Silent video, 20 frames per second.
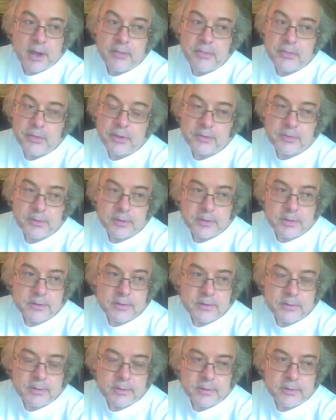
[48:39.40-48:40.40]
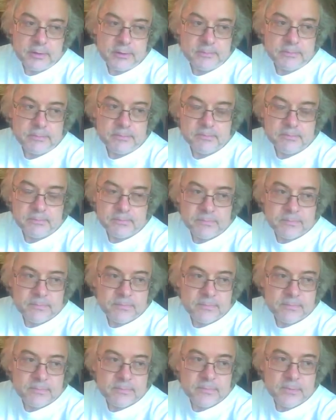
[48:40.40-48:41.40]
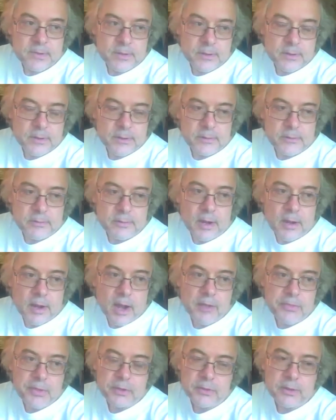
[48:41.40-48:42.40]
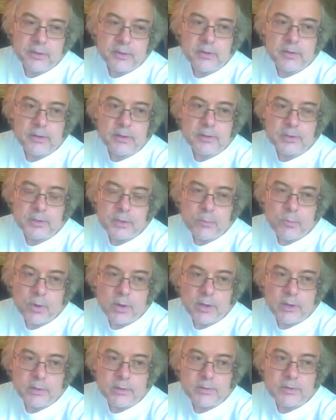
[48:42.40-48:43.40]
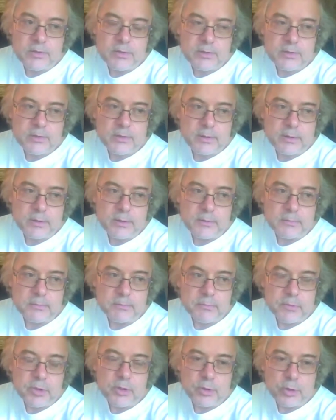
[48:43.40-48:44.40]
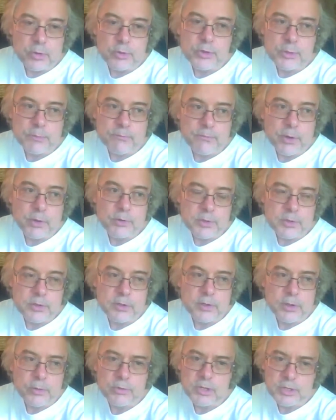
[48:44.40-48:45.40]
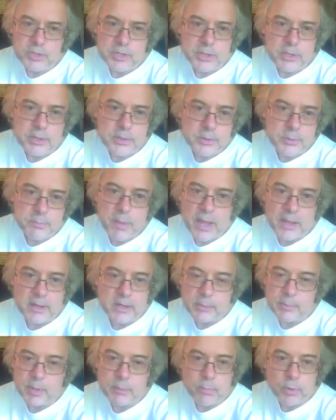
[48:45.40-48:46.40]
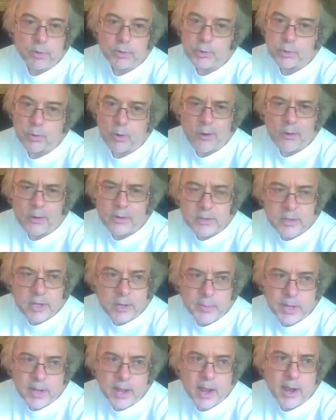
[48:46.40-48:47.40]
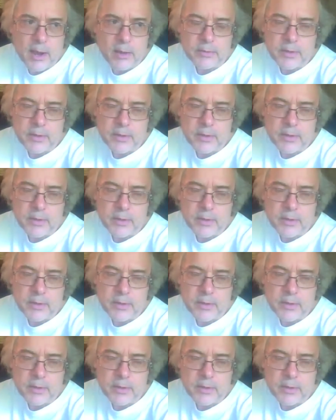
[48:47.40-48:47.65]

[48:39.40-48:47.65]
I think that it's. Uh, you know, I, I think that in some ways uh, th- there are some folks that you know, disease pandemic books are always coming out.